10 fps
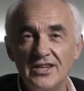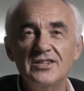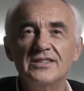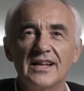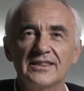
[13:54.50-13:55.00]

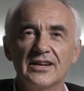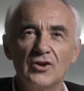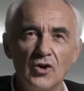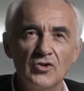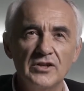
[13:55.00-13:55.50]
Digital
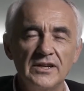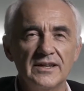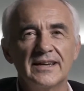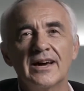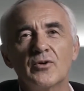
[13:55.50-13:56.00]

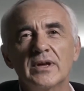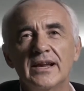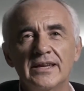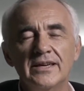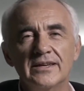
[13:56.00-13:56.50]
technology can
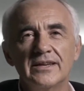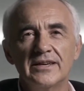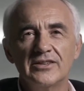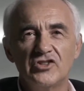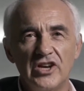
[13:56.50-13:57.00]
really
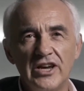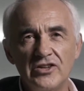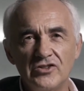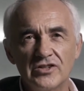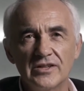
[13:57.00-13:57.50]

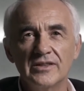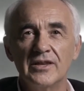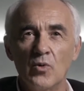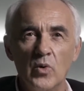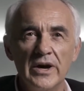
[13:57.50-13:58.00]
change
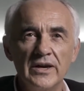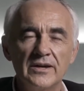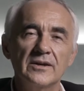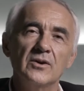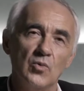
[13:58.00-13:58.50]
the
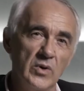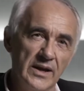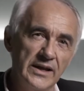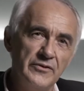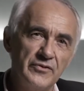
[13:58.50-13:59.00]
way
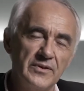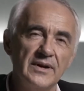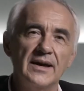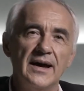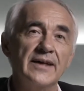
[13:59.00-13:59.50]
we live
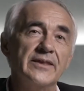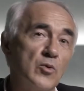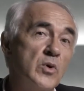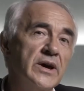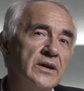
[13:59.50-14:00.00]
and
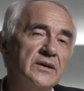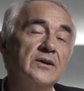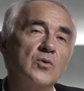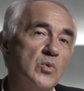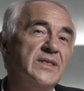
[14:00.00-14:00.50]
the
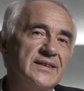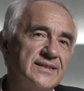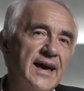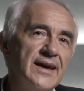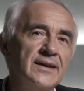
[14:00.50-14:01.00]
way we
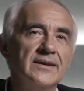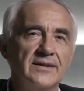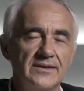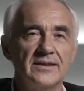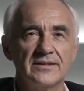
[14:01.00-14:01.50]
design
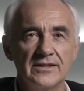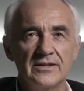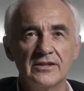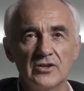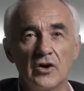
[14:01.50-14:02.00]
the
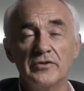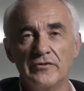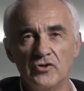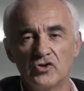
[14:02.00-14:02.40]
cities of the